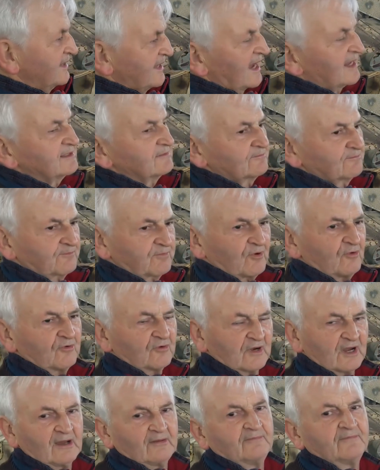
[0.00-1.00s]
That
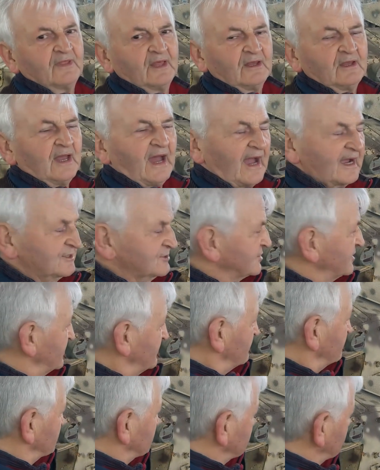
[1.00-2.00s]
program
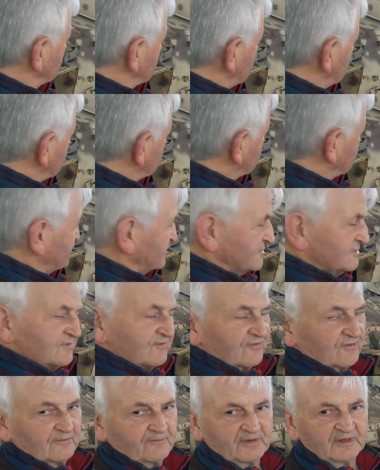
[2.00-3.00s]
actually was only
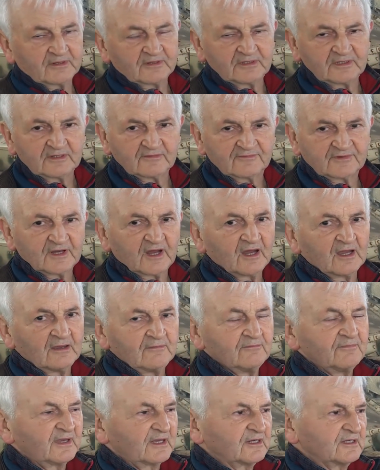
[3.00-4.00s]
introduced for a period of
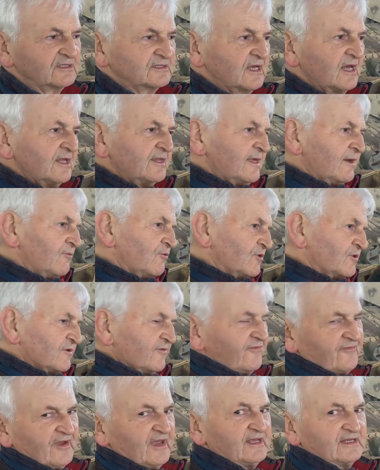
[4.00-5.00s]
time because they would
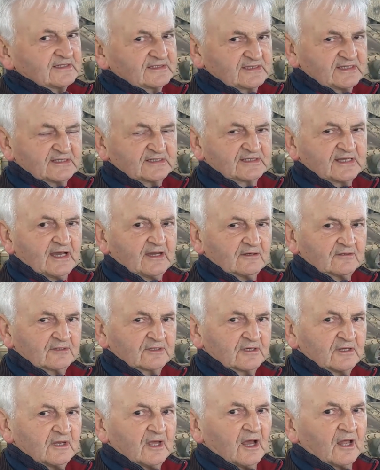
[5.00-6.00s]
have phased this out
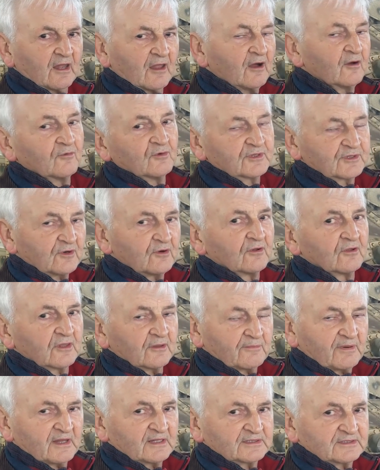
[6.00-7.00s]
along with all
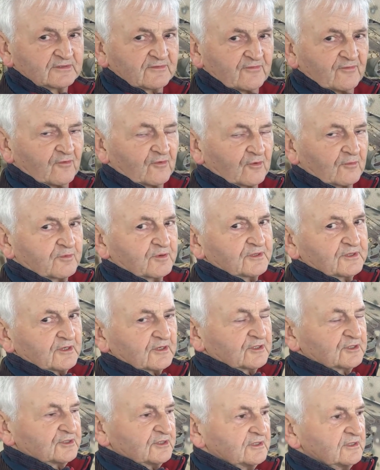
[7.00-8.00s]
the Panzer IV
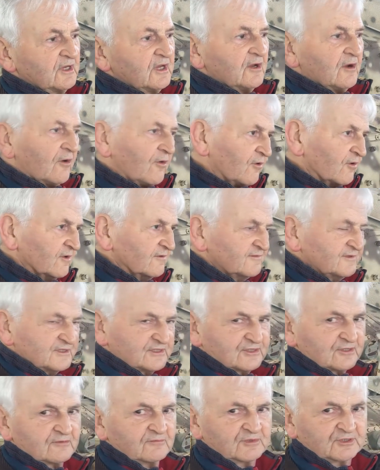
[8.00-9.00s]
production, all of the
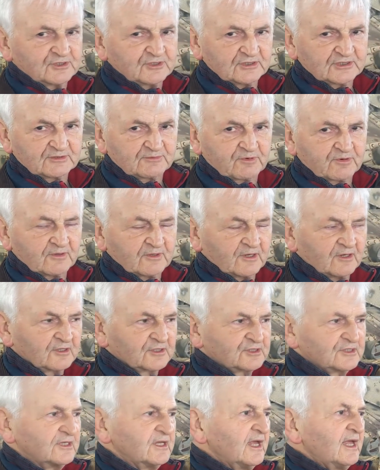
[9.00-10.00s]
Sturmgeschütz
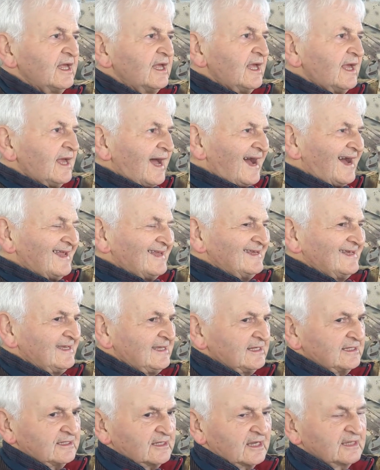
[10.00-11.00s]
production, and
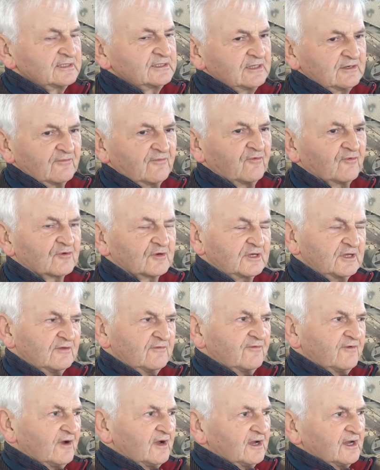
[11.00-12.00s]
in
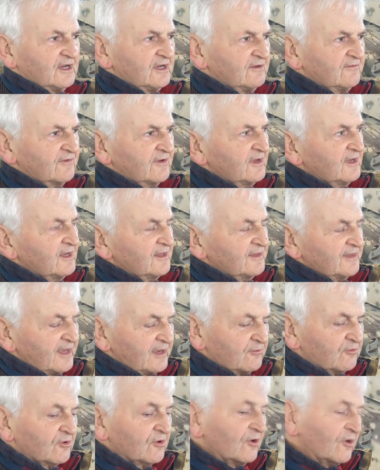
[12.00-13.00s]
1945
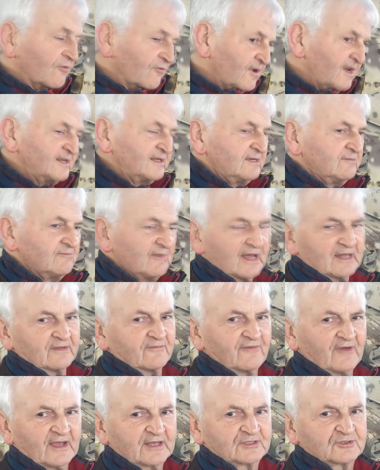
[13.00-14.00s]
they were already
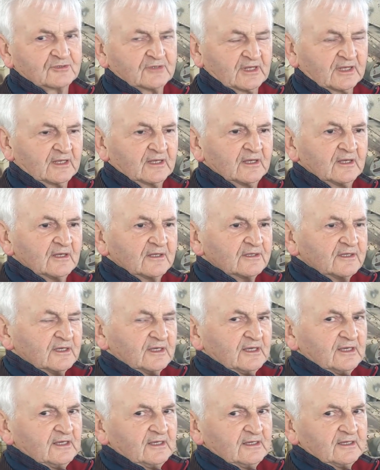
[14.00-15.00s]
manufacturing
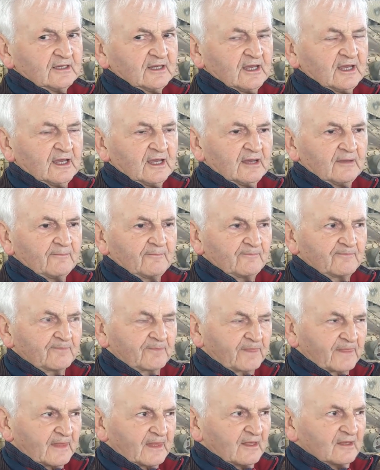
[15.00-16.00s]
the
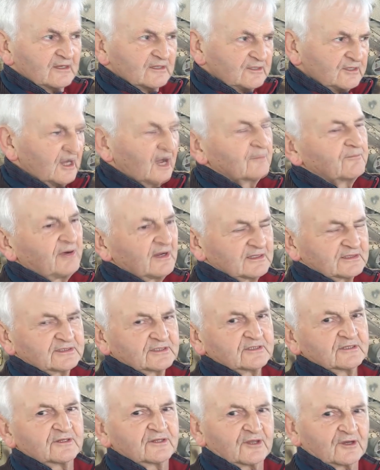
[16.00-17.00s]

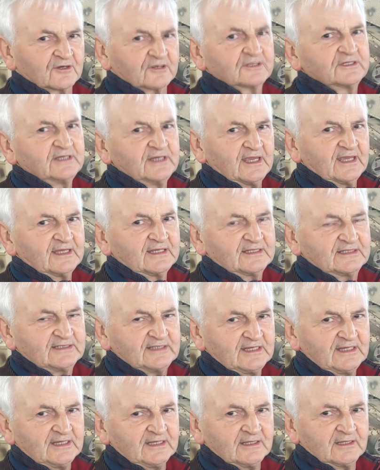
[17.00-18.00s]
Jagdpanzer
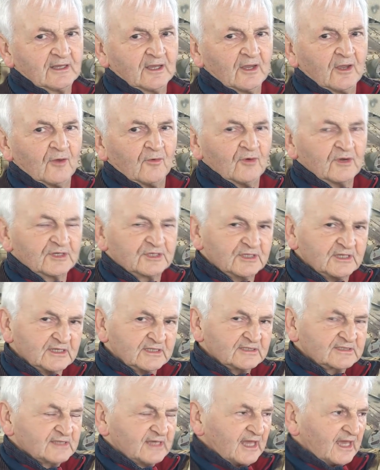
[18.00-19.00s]
38D, which
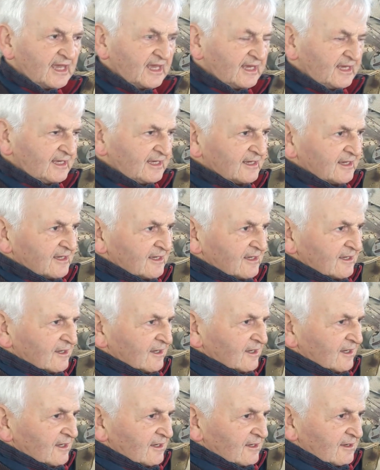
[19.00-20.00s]
is a
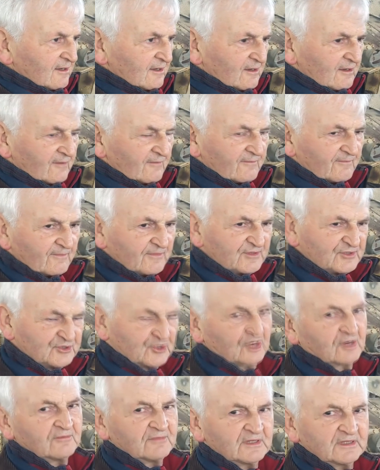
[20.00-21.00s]

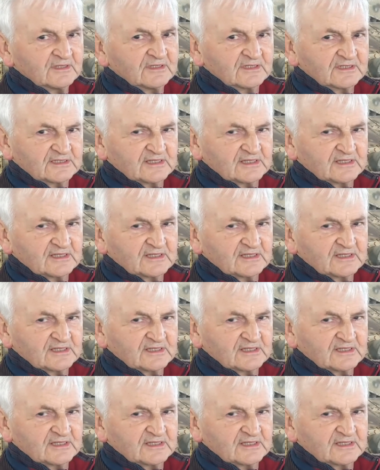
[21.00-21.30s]
German